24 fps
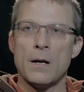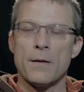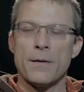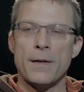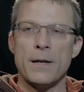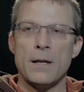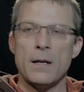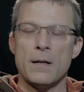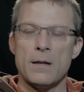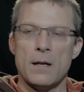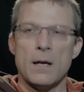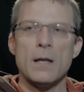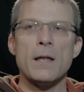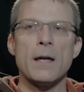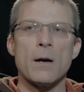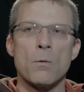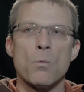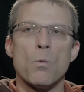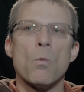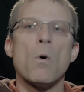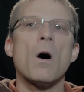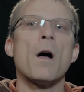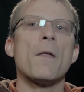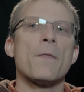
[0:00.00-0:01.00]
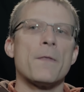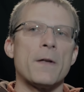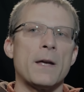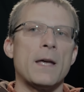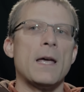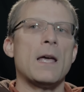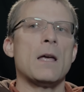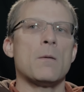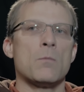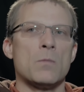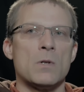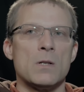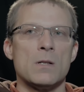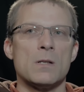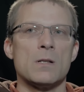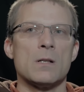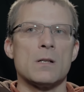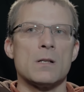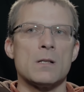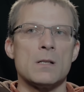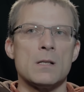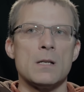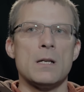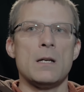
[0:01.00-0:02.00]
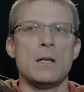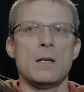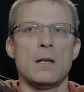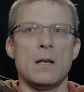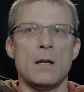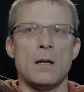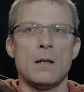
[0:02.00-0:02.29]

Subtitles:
They want the game to succeed.